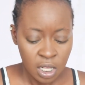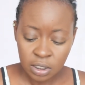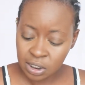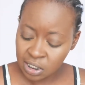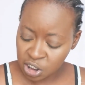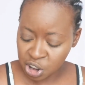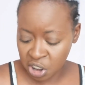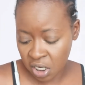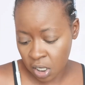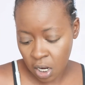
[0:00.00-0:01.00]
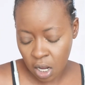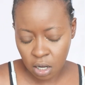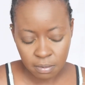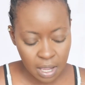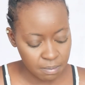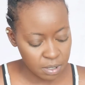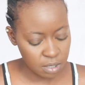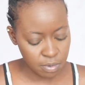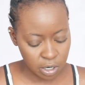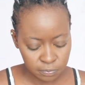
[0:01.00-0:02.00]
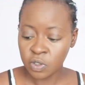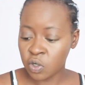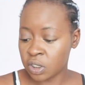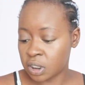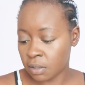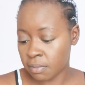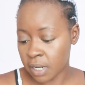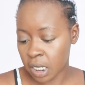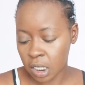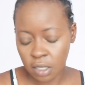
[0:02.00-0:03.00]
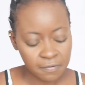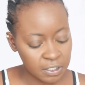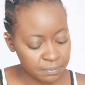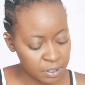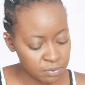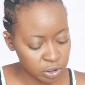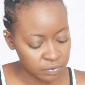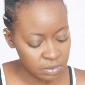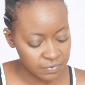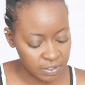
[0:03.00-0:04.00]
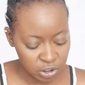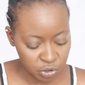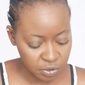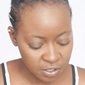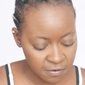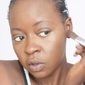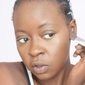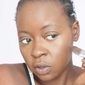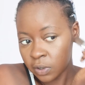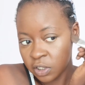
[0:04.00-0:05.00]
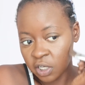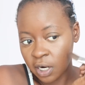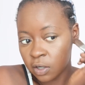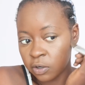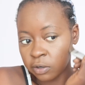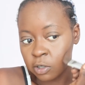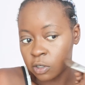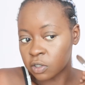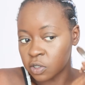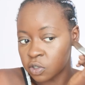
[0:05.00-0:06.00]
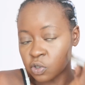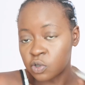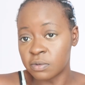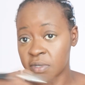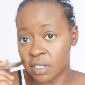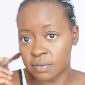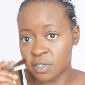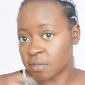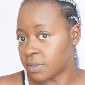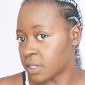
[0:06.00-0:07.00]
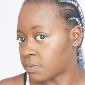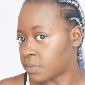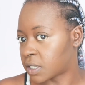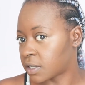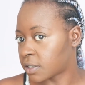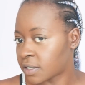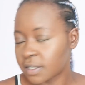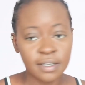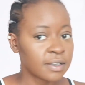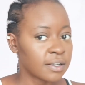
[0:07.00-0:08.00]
This is in the shade Ebony Brown. Going to take my face paint brush from Evita Joseph. You know when Deola cream contours, you know it means she means business.